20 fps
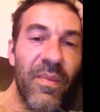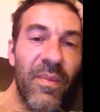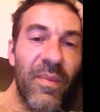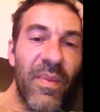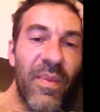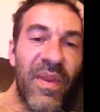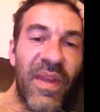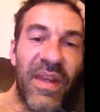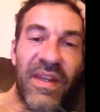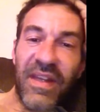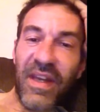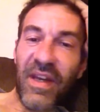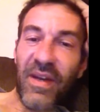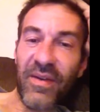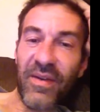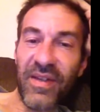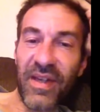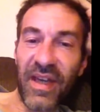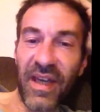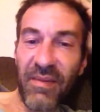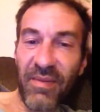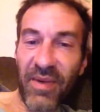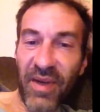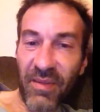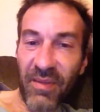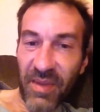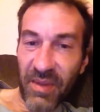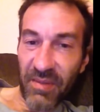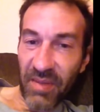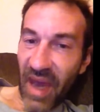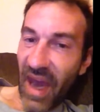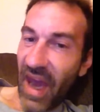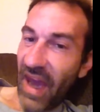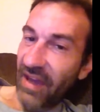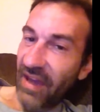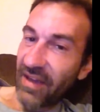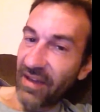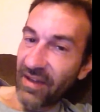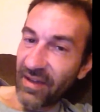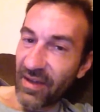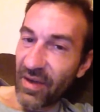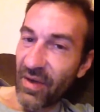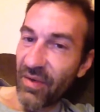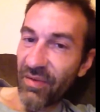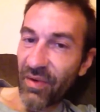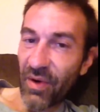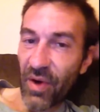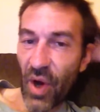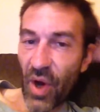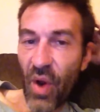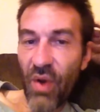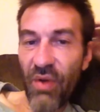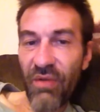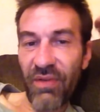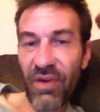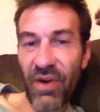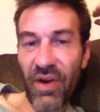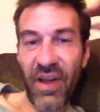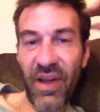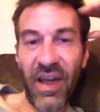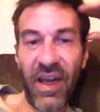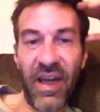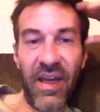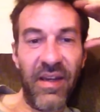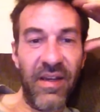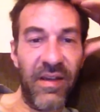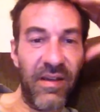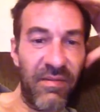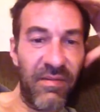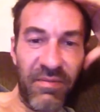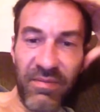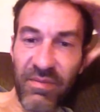But then, you know, to keep coming back over and over again